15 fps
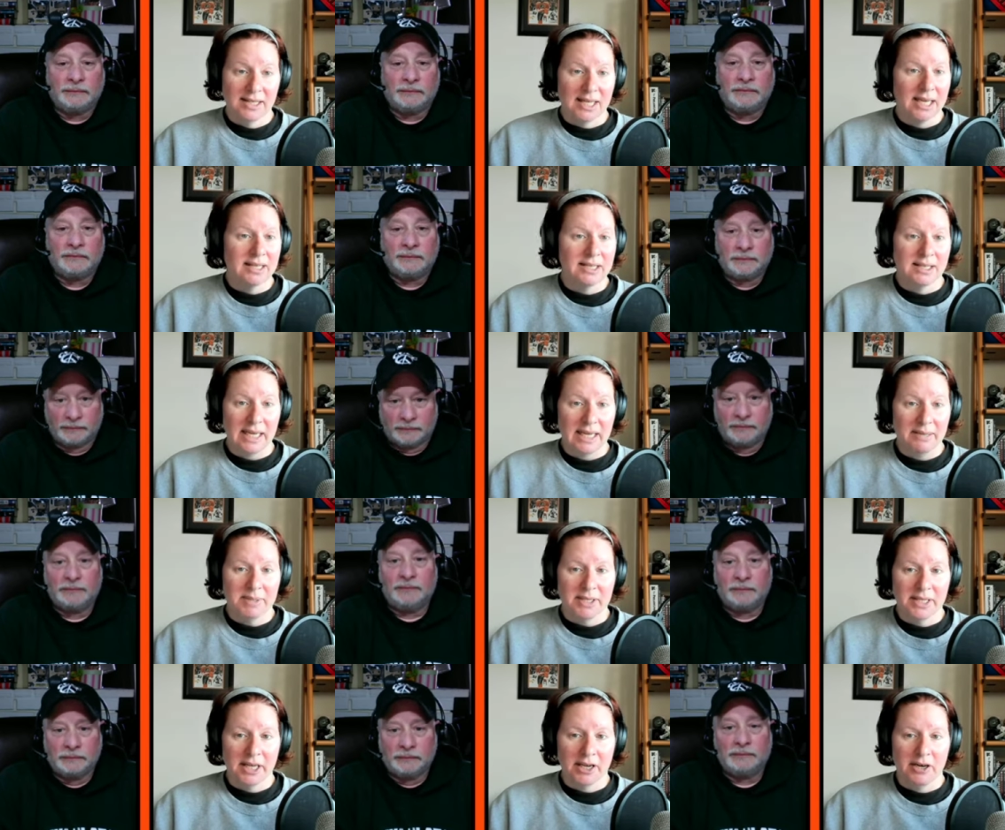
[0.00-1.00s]
Speaker 1: stay the same
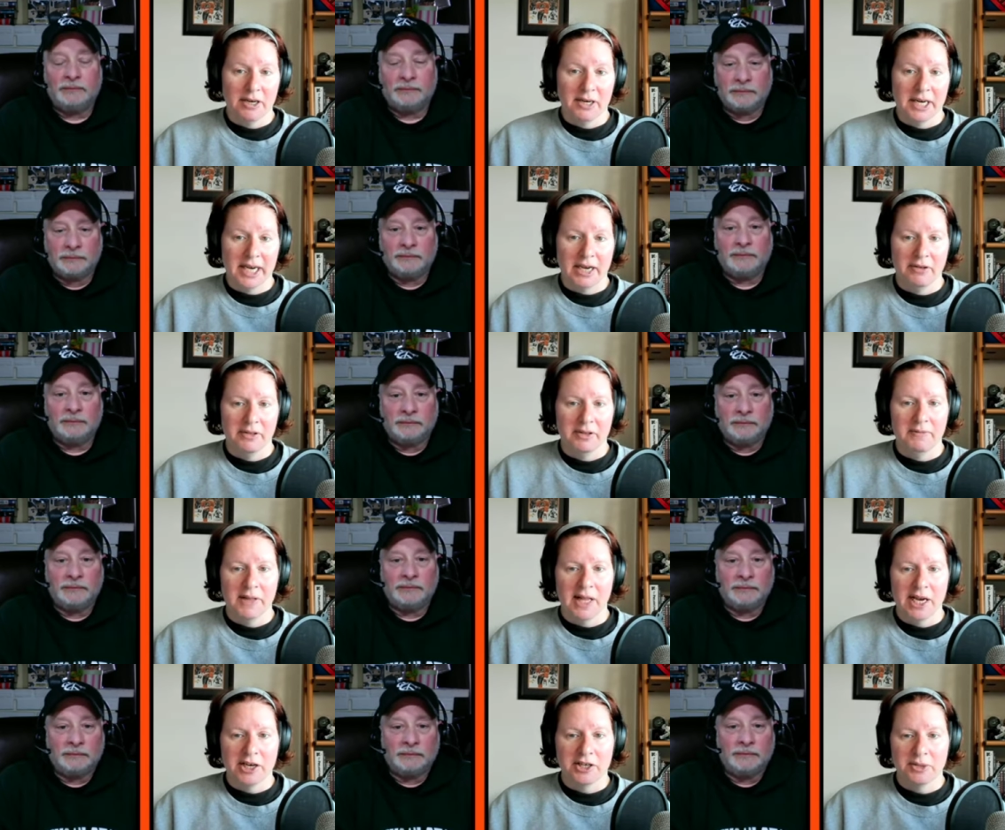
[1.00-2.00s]
as they are now, the
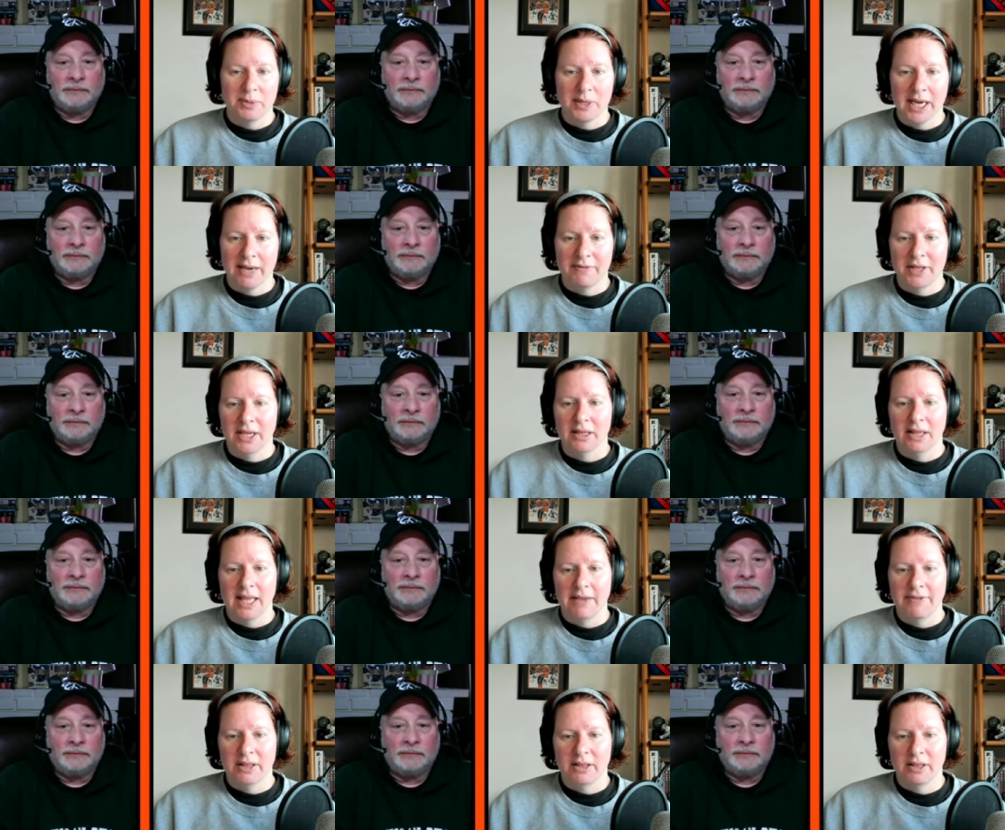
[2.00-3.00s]
Flyers would have the
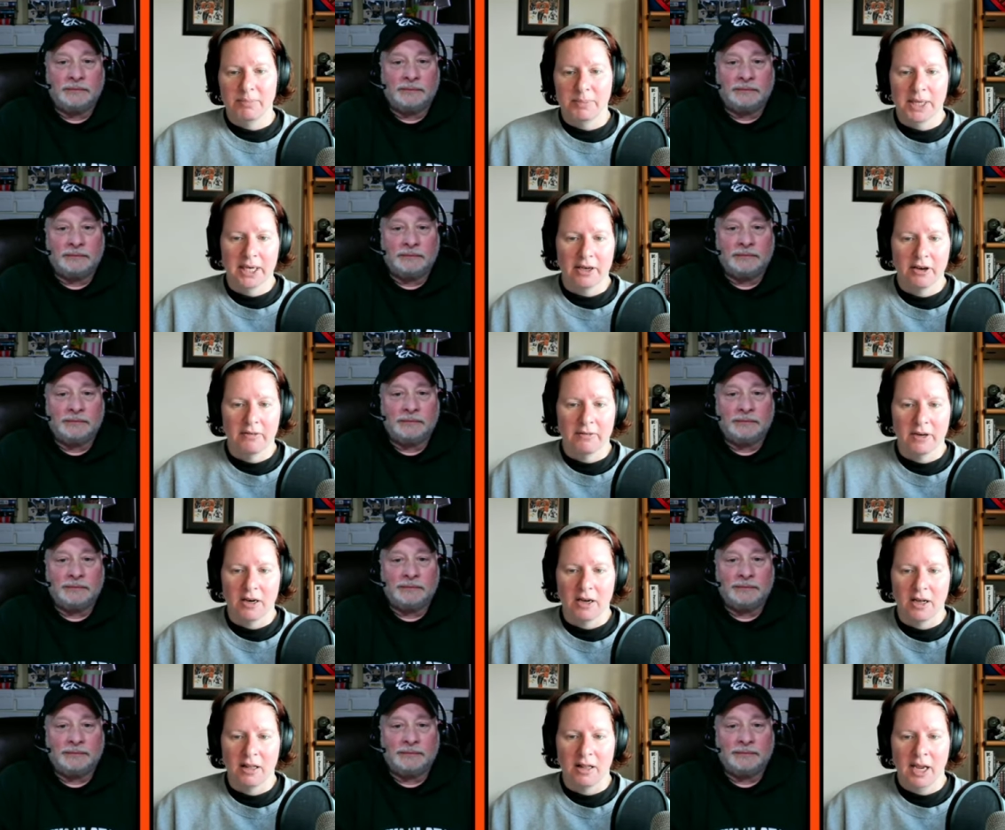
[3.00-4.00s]
11th pick
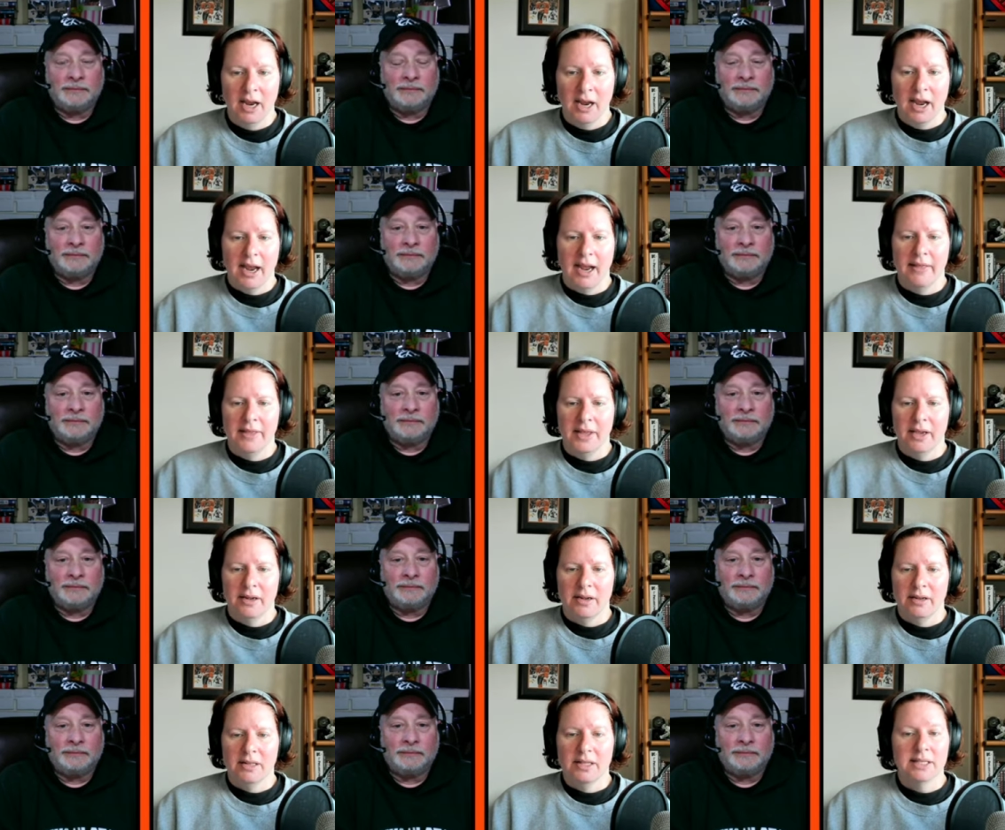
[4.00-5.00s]
overall, and then
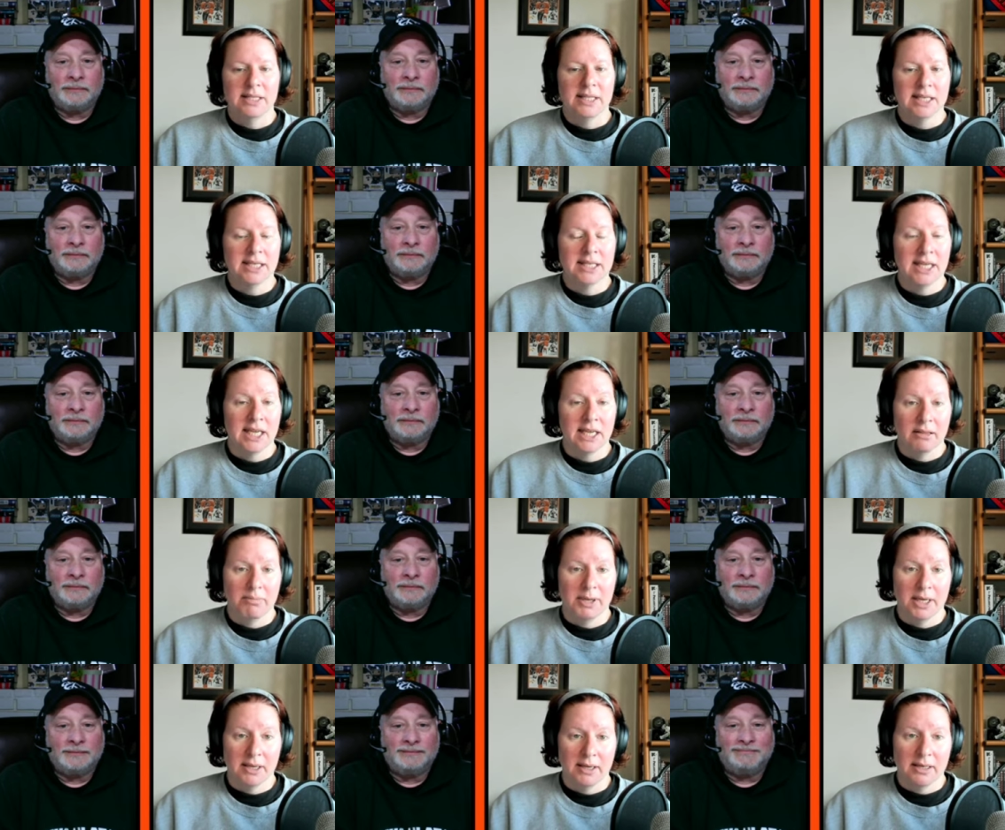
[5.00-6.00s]
the 16th
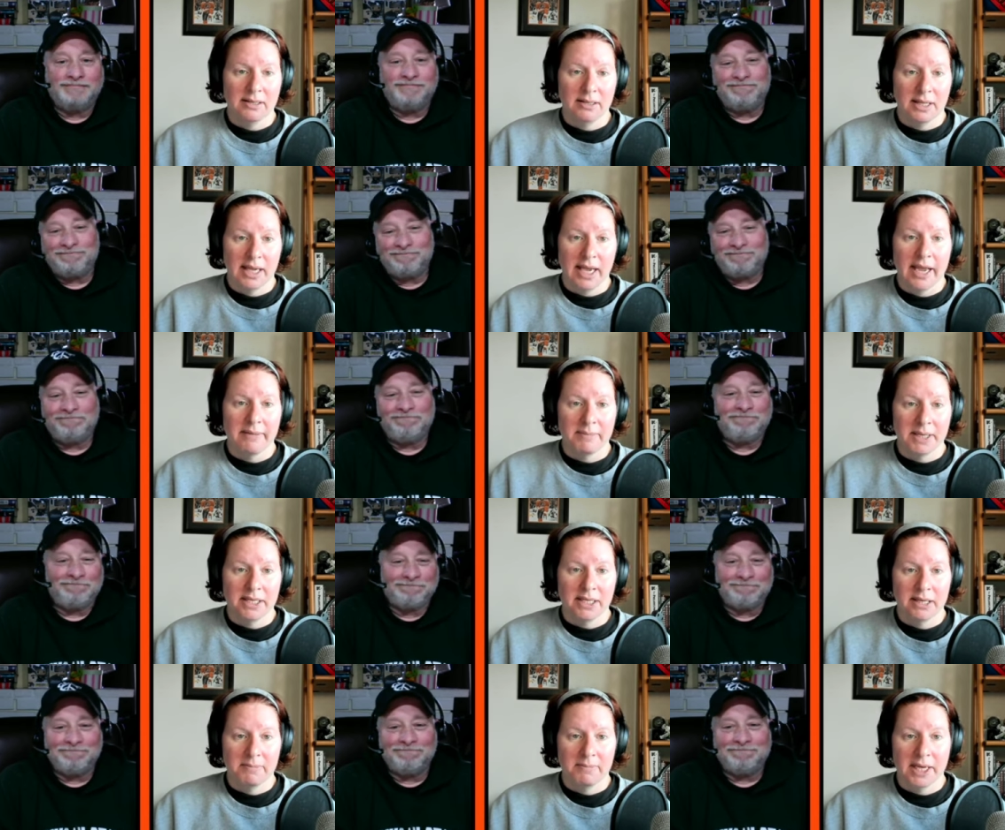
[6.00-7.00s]
pick is the
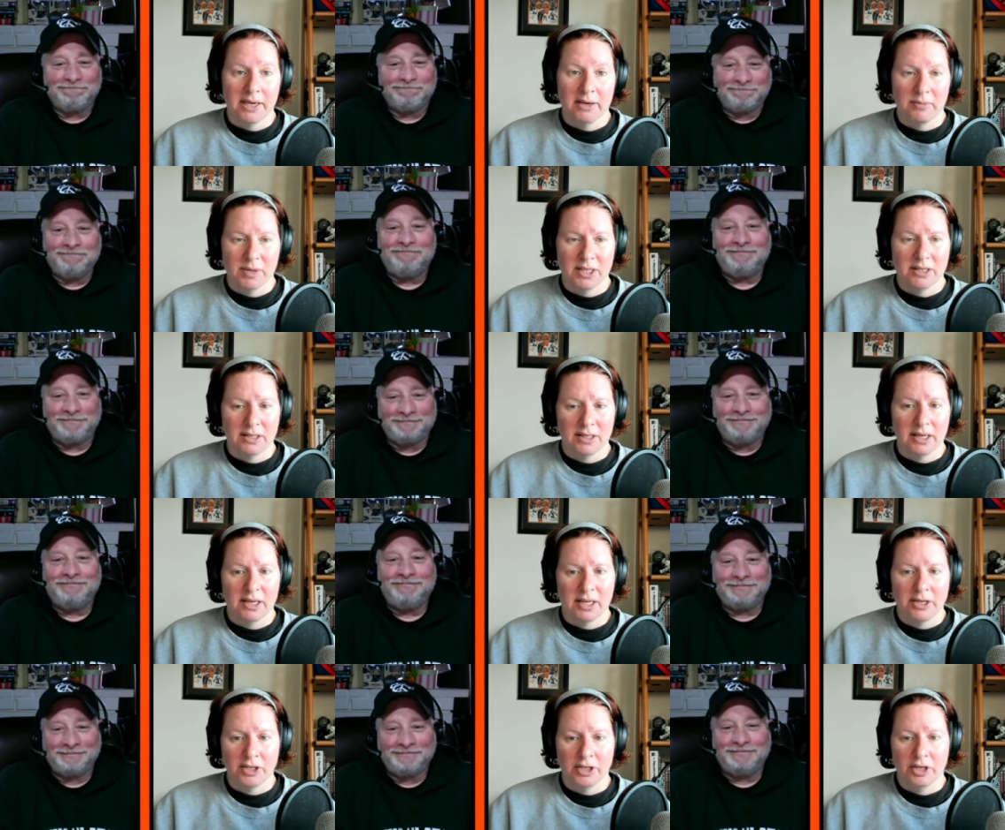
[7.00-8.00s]
Edmonton pick, which is
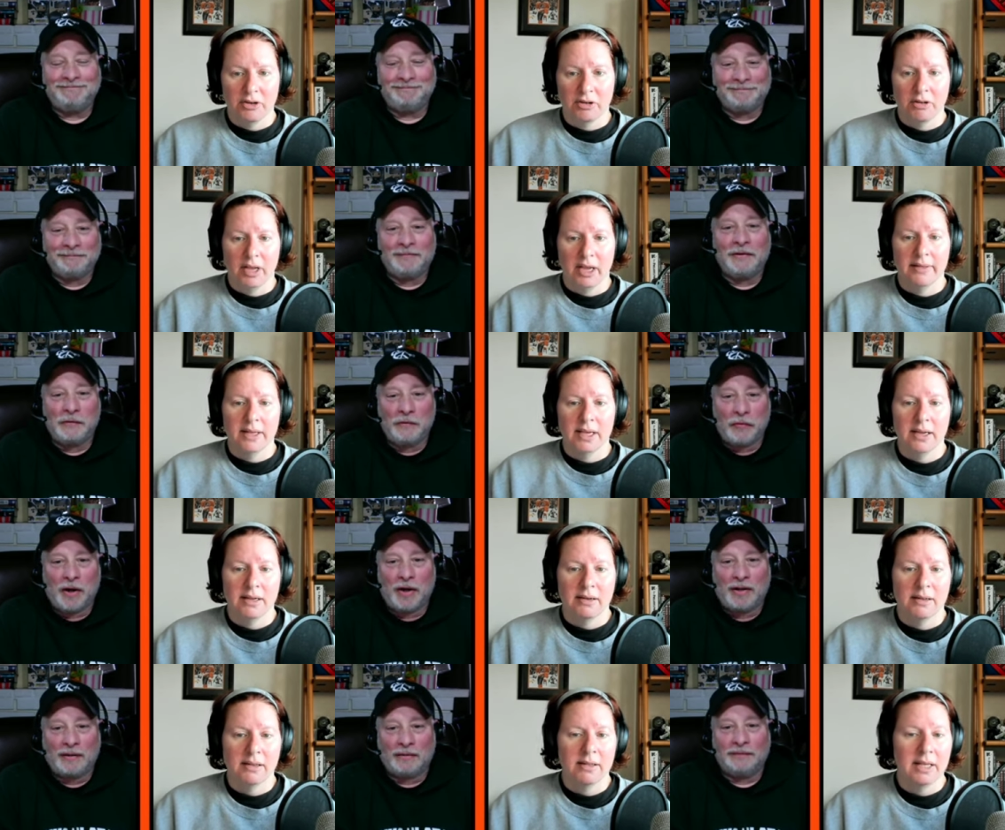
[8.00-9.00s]
conditional. And then
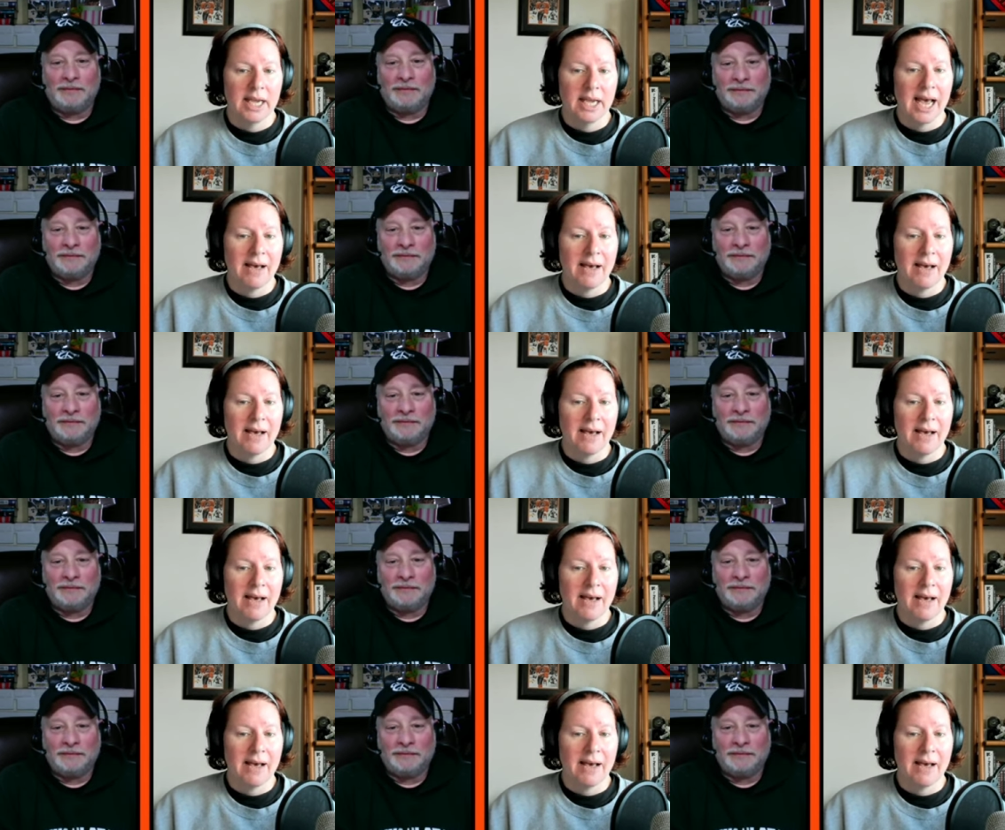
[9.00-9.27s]
right. the